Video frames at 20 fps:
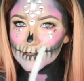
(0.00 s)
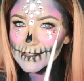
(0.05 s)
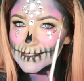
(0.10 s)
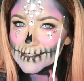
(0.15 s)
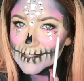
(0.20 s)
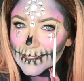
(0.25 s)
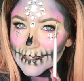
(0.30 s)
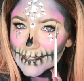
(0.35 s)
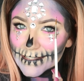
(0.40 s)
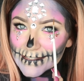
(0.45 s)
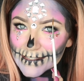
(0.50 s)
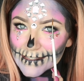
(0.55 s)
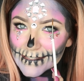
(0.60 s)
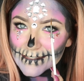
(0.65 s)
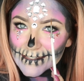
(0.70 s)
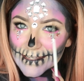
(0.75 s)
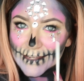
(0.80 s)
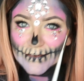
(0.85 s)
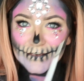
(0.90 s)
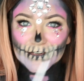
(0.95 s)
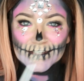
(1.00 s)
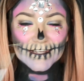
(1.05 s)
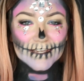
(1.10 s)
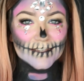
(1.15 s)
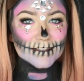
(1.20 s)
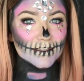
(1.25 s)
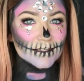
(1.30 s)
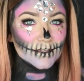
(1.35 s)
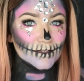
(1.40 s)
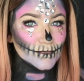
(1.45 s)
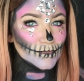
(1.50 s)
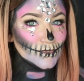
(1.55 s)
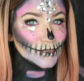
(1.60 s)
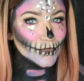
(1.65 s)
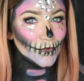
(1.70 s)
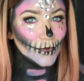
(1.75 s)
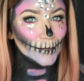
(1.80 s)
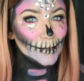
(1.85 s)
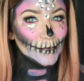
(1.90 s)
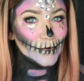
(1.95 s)
This glitter's iridescent and
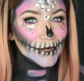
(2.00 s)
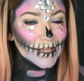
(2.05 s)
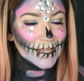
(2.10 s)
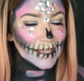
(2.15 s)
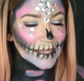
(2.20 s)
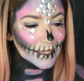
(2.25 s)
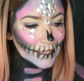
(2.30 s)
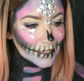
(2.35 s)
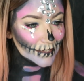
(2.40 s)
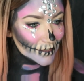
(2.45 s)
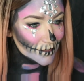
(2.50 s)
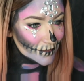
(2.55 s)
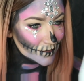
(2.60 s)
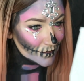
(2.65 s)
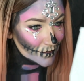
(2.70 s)
so pretty.